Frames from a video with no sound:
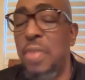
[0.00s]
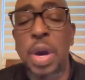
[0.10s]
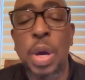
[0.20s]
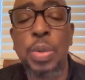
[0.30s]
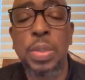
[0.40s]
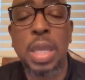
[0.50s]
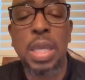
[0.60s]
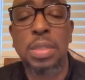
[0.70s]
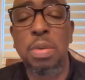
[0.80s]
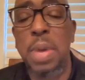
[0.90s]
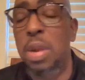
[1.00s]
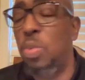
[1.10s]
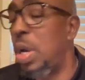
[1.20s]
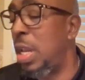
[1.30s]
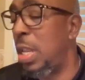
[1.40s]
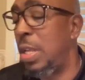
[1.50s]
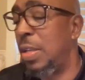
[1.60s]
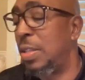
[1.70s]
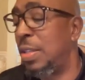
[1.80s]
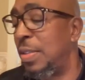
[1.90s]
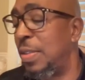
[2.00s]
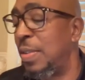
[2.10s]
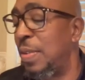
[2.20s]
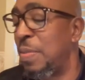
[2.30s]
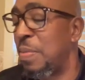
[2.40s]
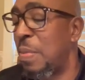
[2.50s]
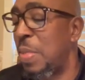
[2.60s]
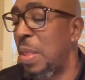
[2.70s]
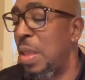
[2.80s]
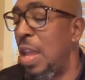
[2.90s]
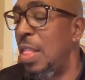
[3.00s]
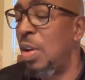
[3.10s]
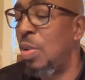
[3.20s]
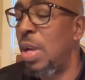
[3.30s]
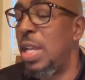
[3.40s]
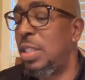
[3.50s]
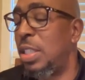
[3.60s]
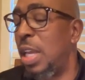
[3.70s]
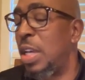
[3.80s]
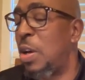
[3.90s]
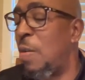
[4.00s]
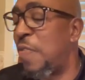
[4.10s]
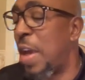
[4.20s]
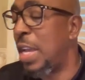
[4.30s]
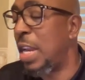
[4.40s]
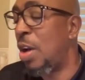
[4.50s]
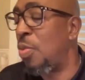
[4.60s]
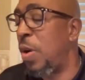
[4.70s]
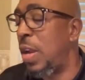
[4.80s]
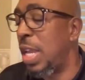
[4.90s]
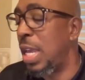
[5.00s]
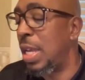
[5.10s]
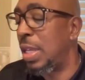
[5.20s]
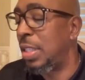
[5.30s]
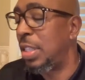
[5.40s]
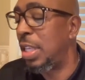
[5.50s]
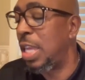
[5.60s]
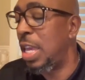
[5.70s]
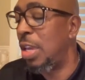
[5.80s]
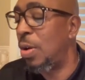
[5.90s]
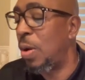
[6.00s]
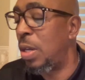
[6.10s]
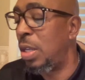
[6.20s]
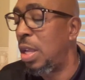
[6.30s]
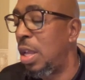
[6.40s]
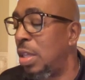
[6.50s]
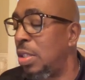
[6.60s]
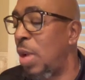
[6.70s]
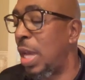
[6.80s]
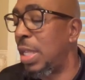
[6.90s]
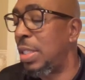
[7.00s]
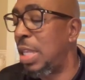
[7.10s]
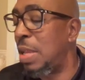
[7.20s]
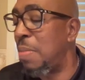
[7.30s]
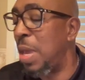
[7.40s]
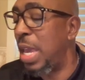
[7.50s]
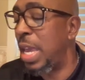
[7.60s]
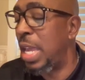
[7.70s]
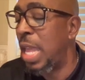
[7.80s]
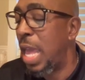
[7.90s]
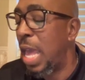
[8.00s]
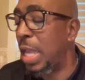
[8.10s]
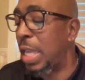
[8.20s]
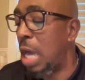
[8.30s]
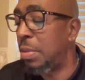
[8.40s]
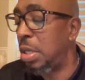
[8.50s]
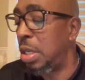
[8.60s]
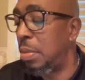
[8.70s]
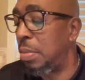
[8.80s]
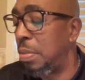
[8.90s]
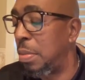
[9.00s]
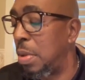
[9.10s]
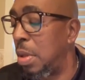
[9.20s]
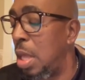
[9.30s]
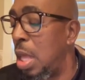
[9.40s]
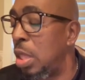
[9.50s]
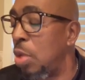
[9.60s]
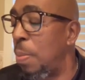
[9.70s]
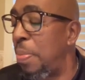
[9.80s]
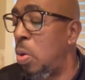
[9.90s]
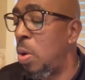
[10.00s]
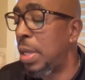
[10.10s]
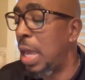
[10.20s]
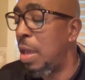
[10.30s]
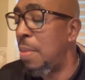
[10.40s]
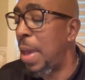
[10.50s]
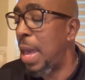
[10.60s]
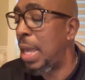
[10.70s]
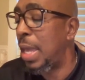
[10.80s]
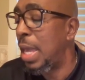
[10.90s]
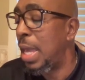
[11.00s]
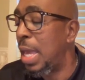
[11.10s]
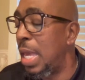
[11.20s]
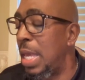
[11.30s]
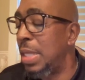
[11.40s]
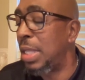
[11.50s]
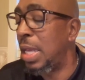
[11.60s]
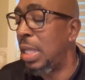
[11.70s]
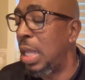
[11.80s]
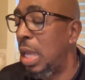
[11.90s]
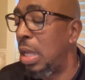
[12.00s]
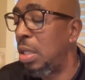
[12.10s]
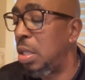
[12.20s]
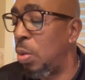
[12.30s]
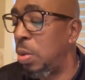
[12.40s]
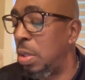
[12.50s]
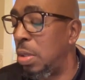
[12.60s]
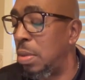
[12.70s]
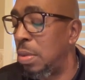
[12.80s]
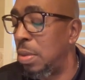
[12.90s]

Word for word: of all things, no matter what it is. And look what he said go find out where he is, the king ordered, so I can send men and capture him. The report came back, he is in Dothan.